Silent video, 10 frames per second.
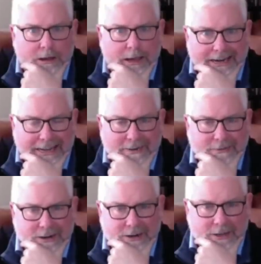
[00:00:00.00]
and
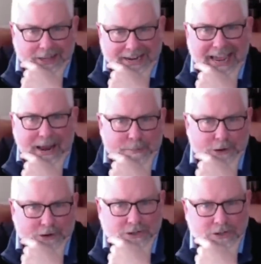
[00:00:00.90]
given the net
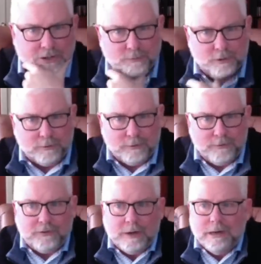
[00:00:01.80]
purchases of over
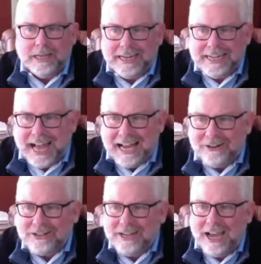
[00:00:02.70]
$50 billion,
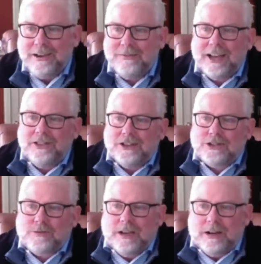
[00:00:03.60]
now you've got this
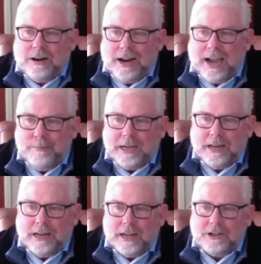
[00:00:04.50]
$309
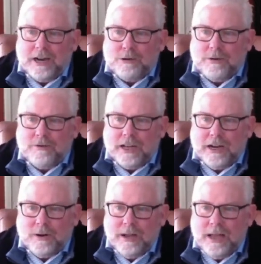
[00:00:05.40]
billion stock
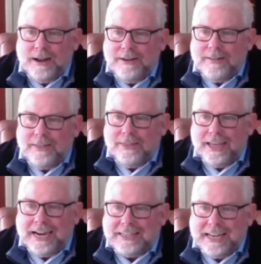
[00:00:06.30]
portfolio
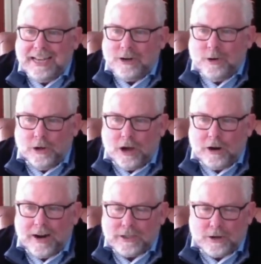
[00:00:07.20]
that no
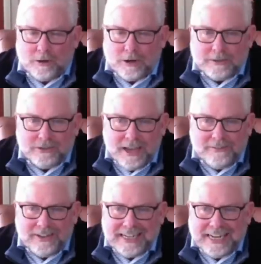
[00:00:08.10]
longer has earnings of
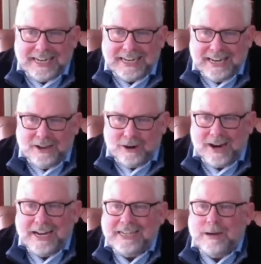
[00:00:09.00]
17
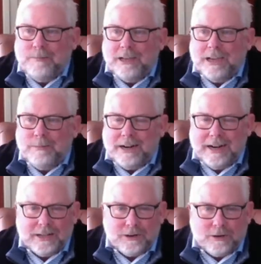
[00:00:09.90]
or 18 billion, but it
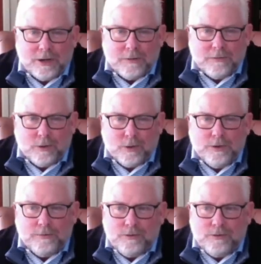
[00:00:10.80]
has earnings of north of